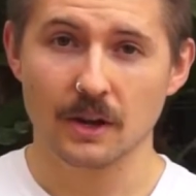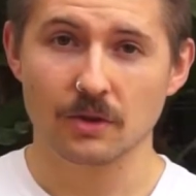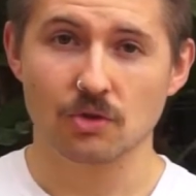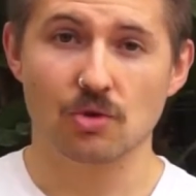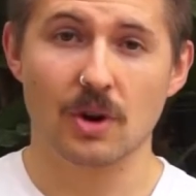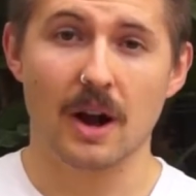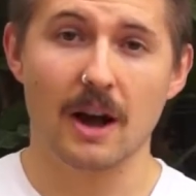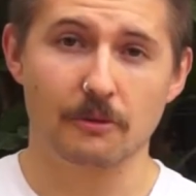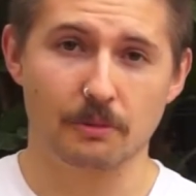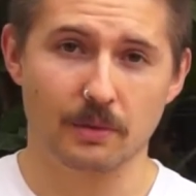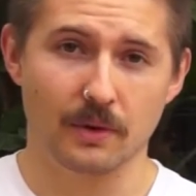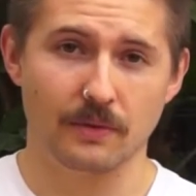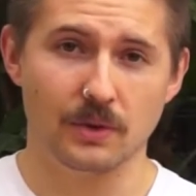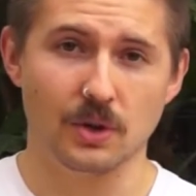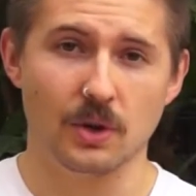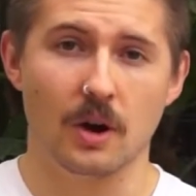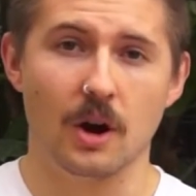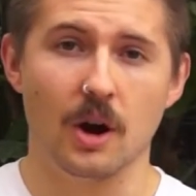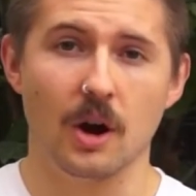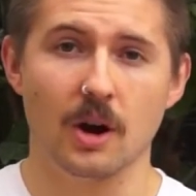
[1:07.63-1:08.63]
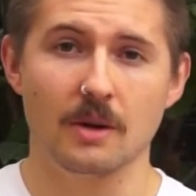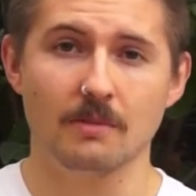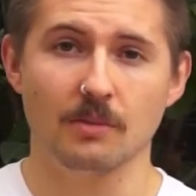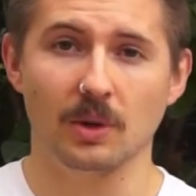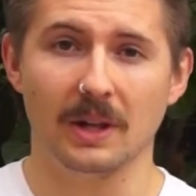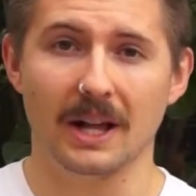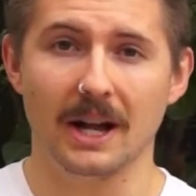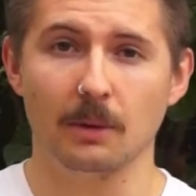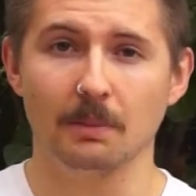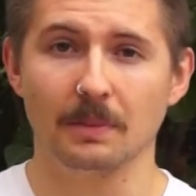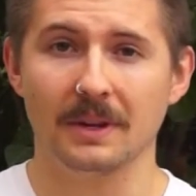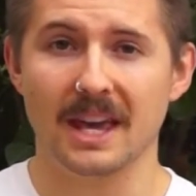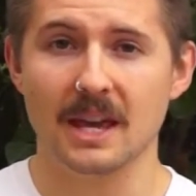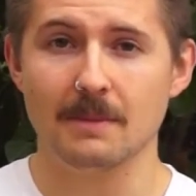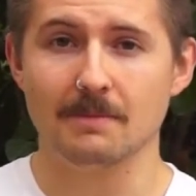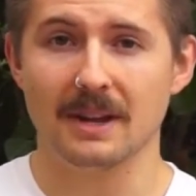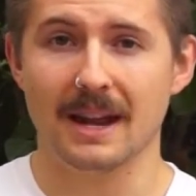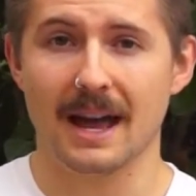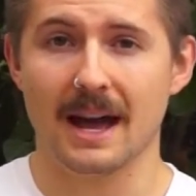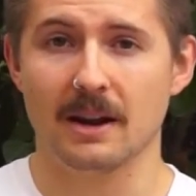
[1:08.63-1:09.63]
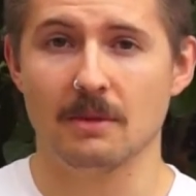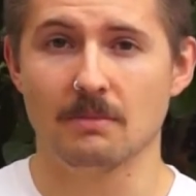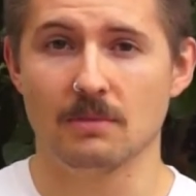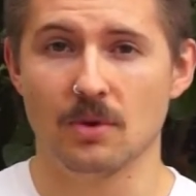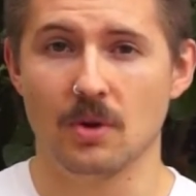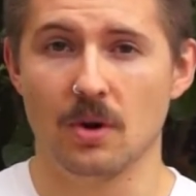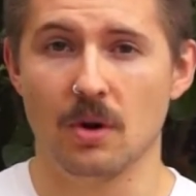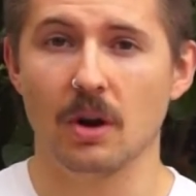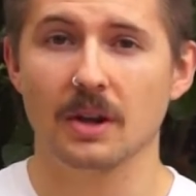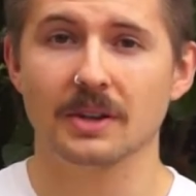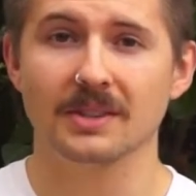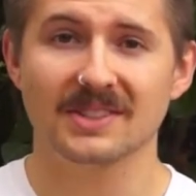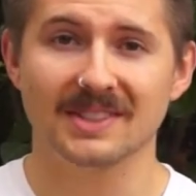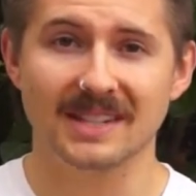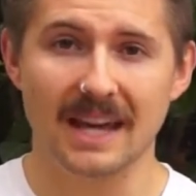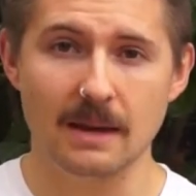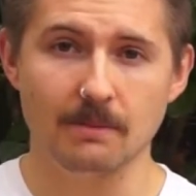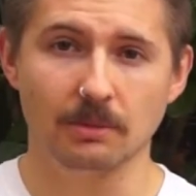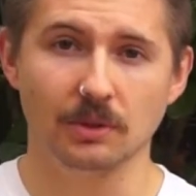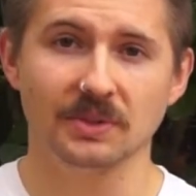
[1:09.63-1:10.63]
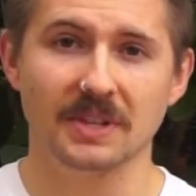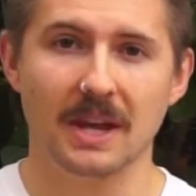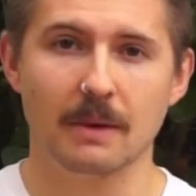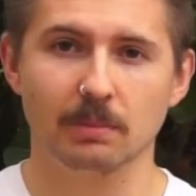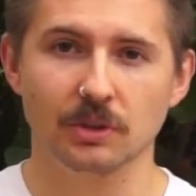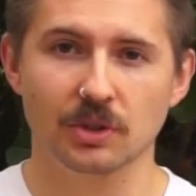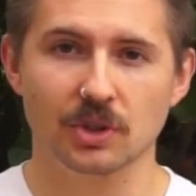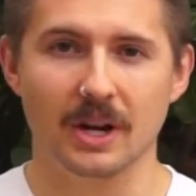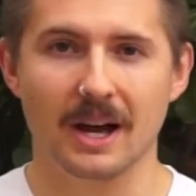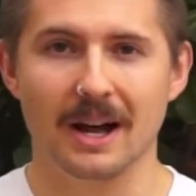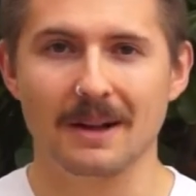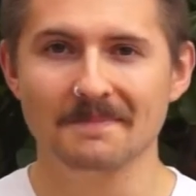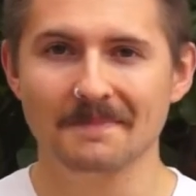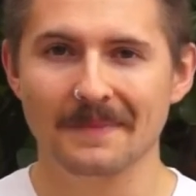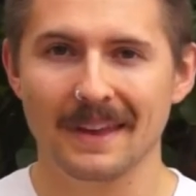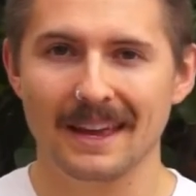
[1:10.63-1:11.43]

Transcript: Draft proofing your home will help keep it at a more stable temperature